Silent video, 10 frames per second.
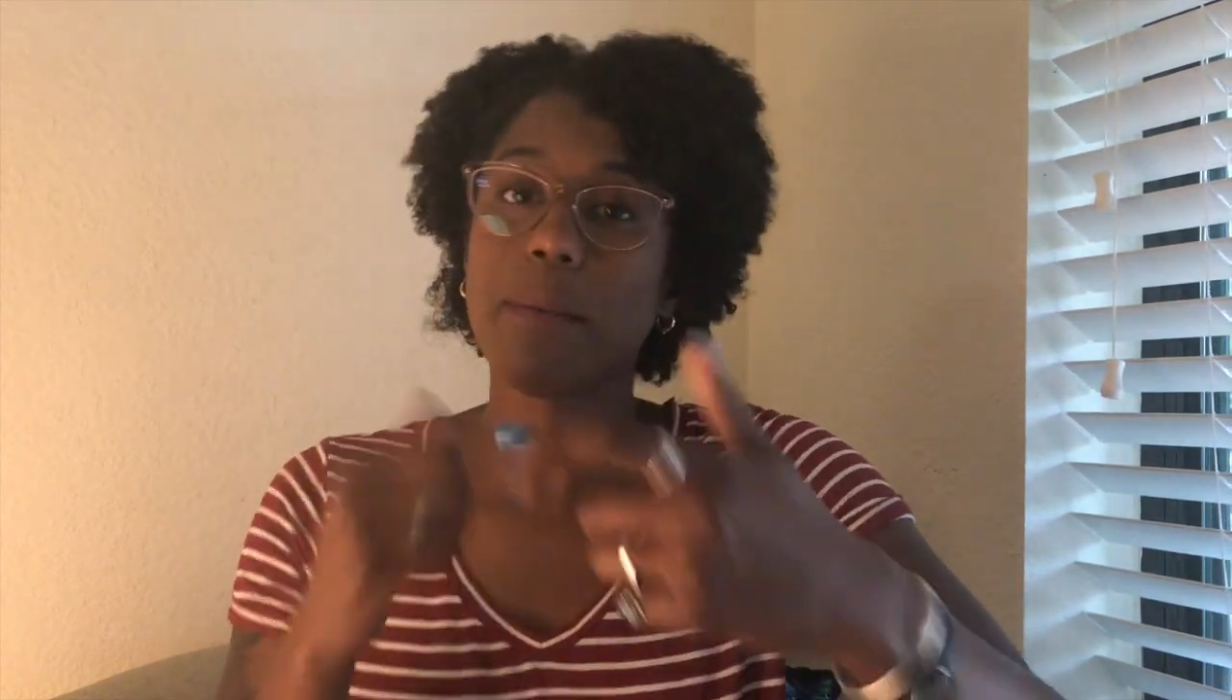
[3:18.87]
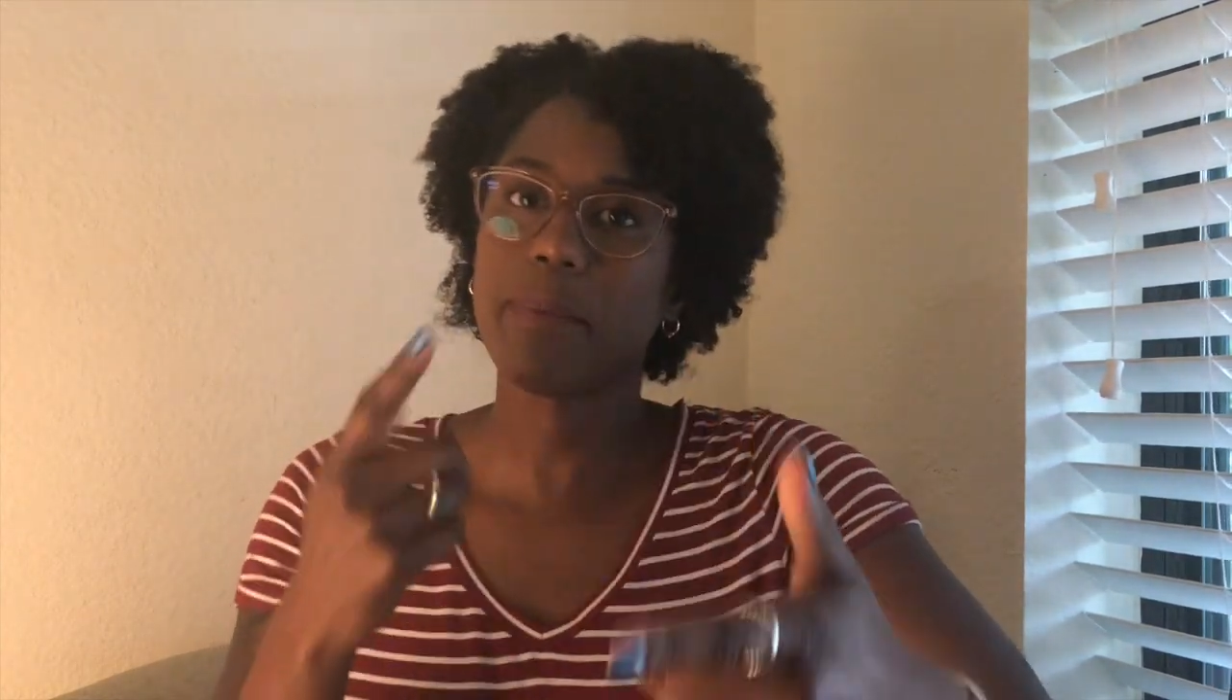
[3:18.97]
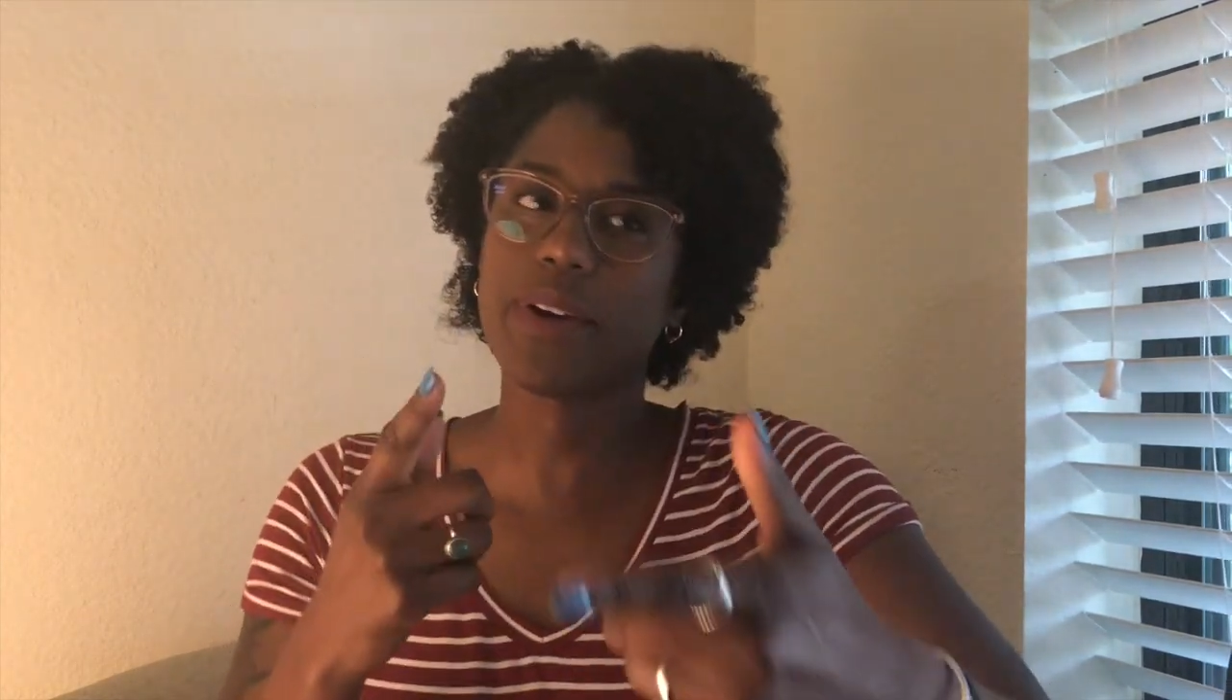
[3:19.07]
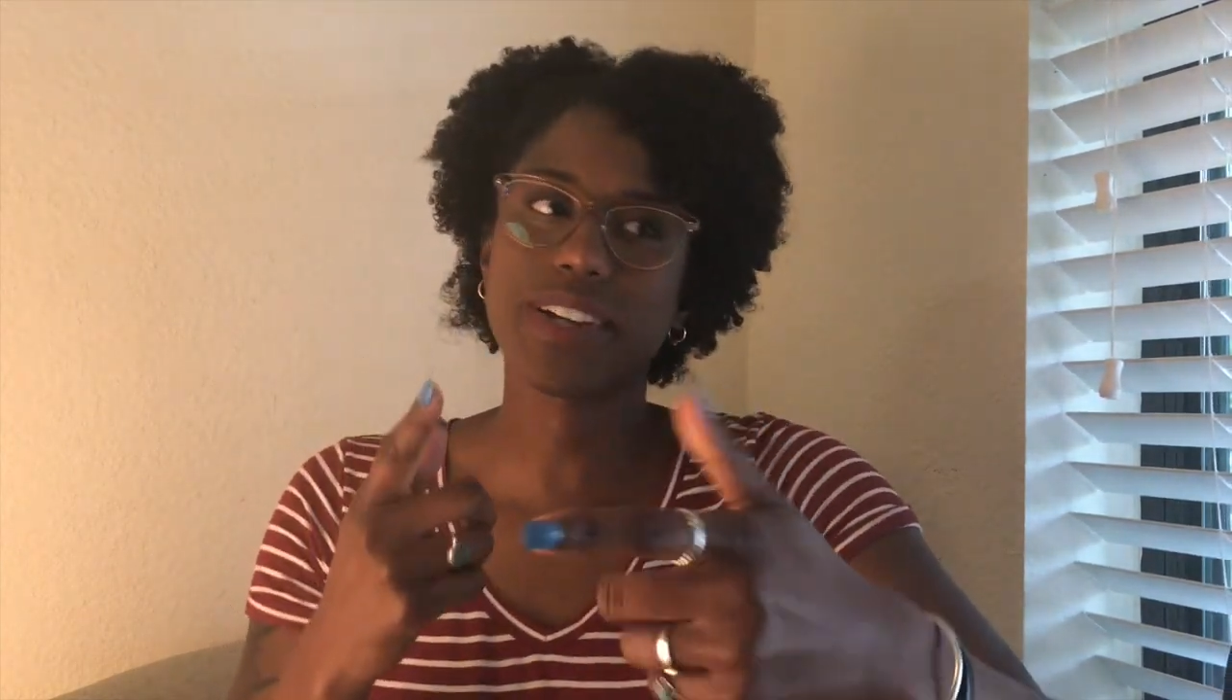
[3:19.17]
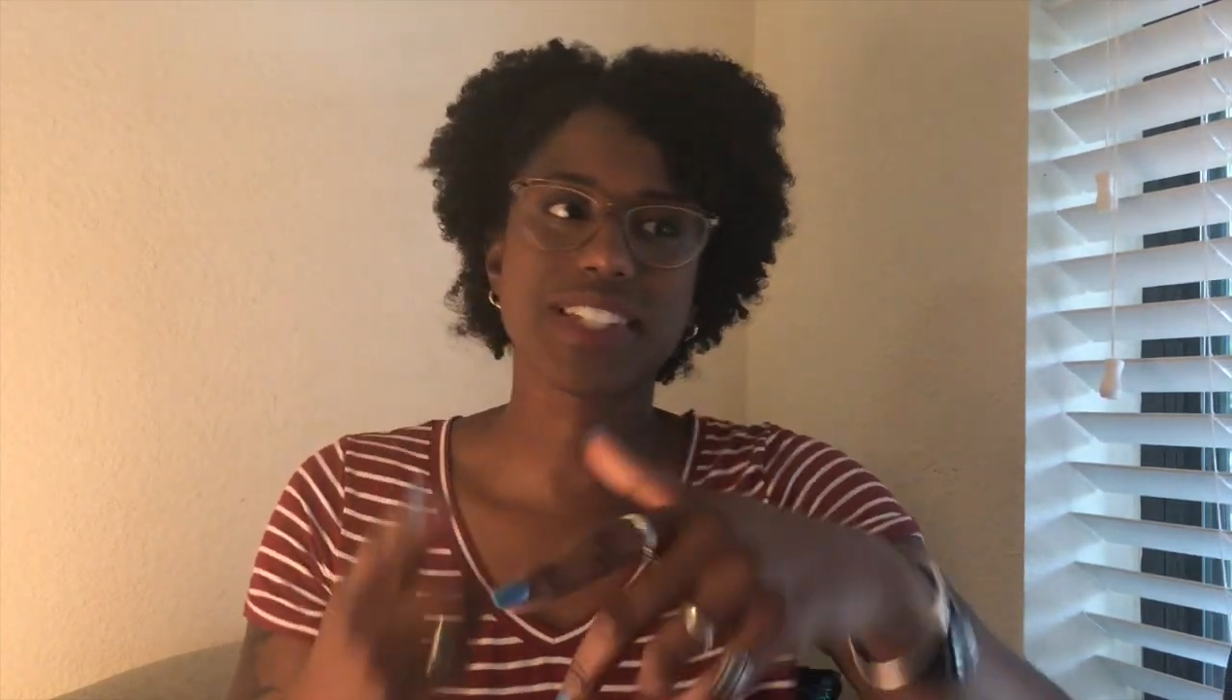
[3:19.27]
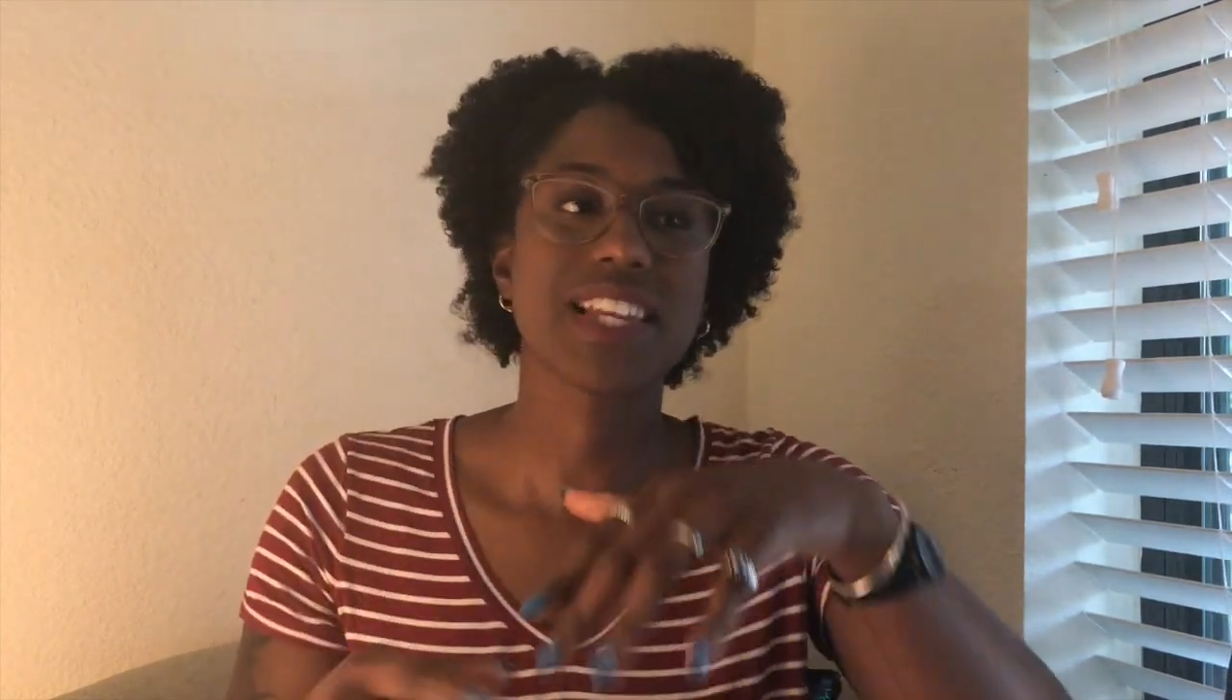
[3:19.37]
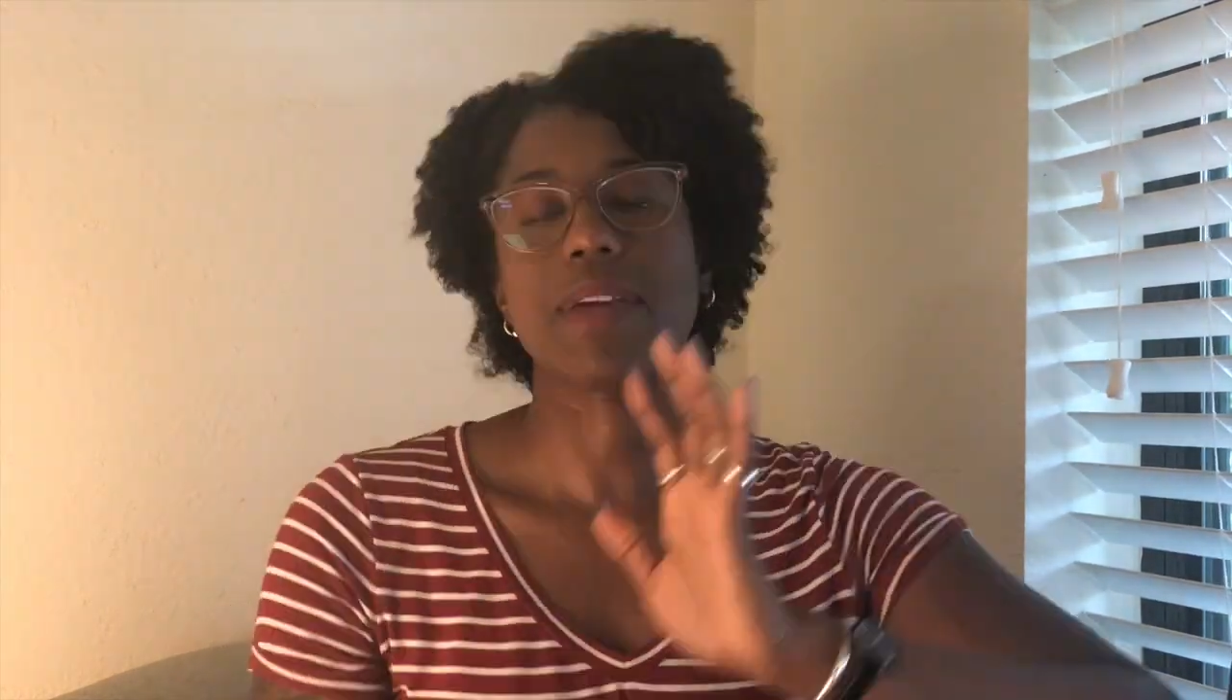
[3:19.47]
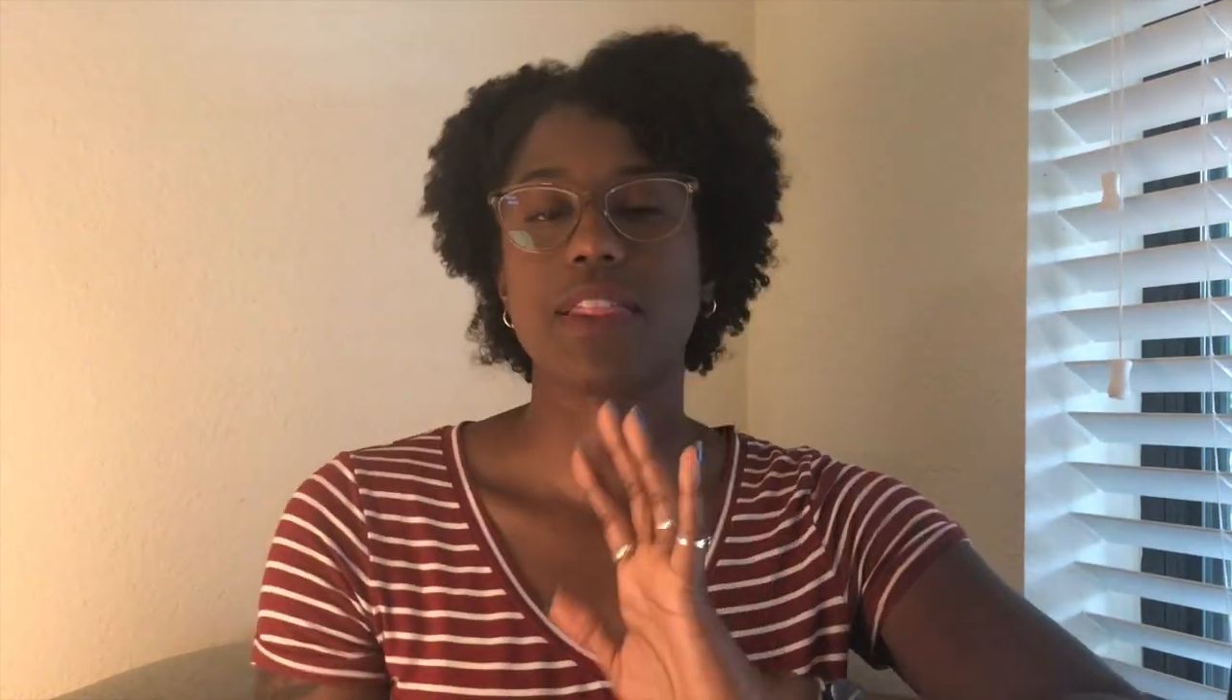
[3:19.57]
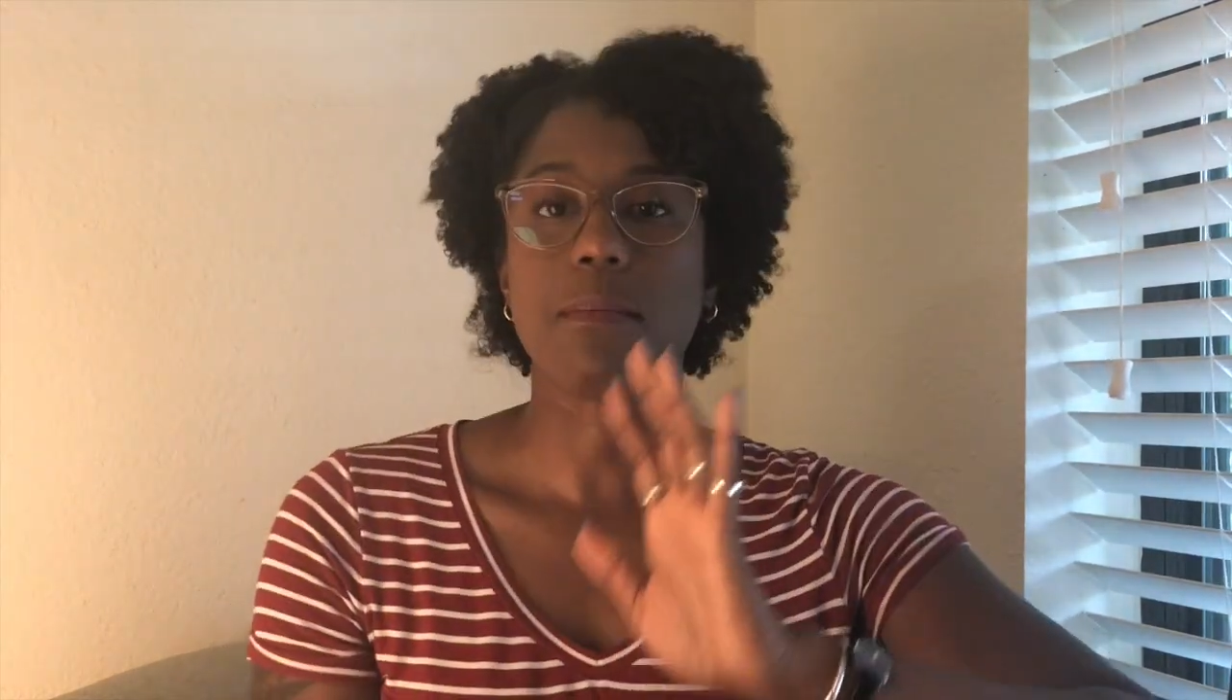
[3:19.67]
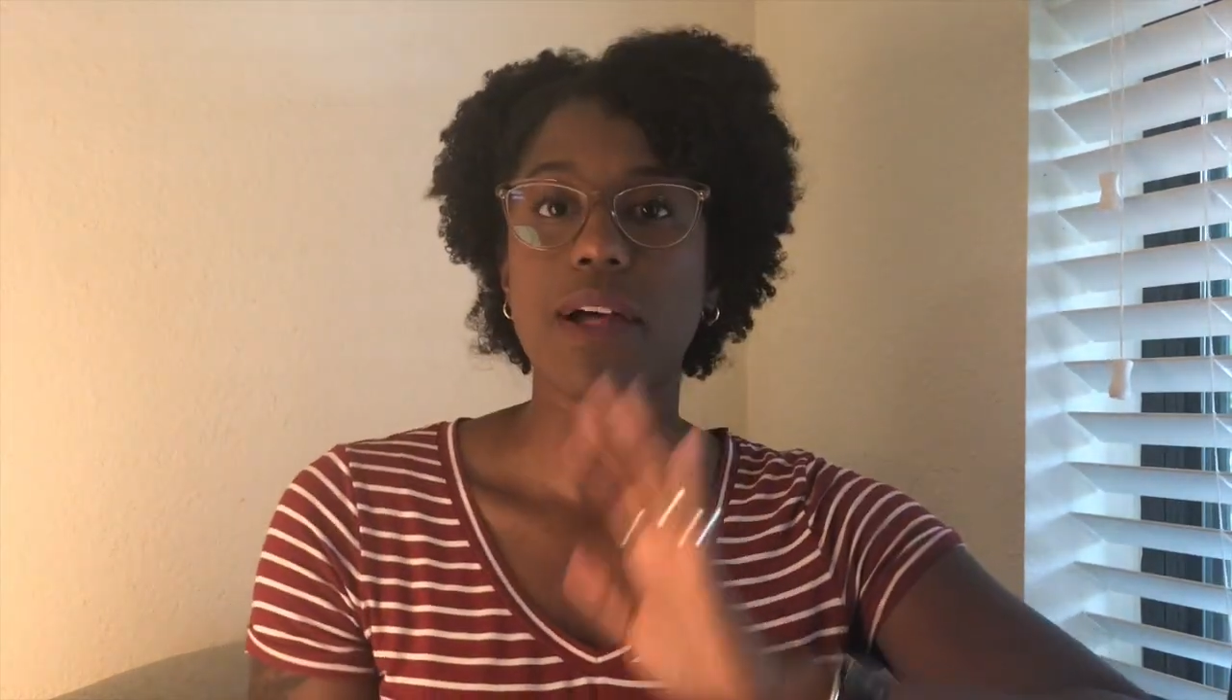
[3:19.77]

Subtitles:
books. In the